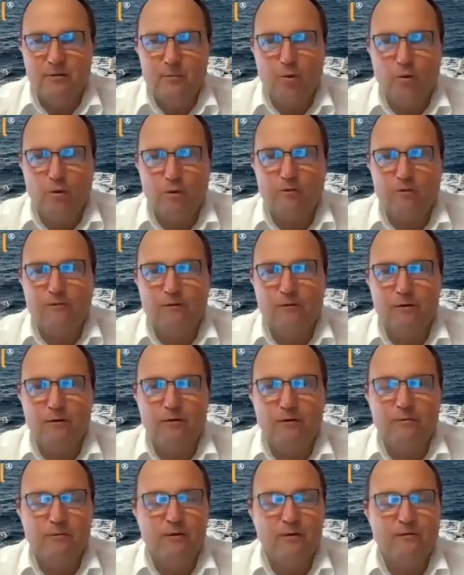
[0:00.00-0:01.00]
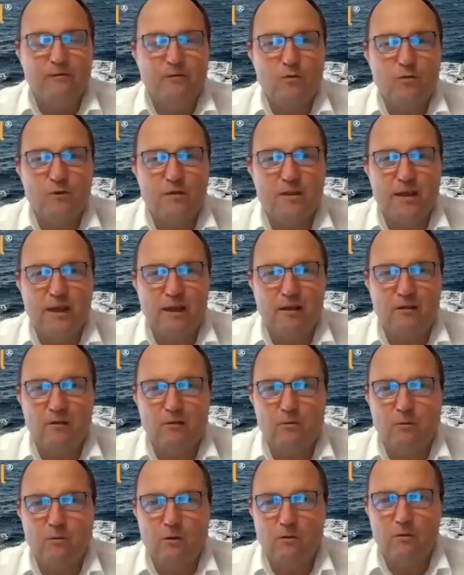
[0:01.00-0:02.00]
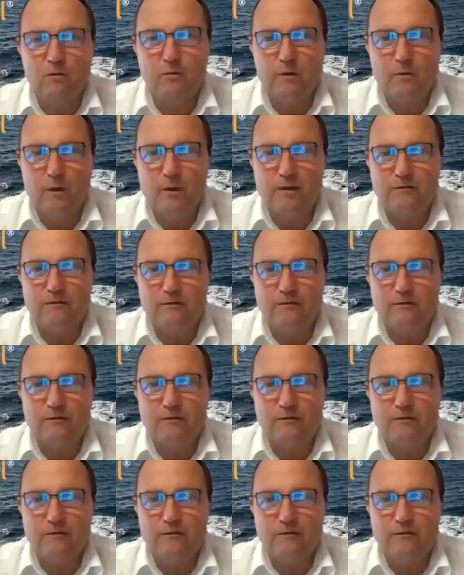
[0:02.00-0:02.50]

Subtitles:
pause for a few seconds whilst we wait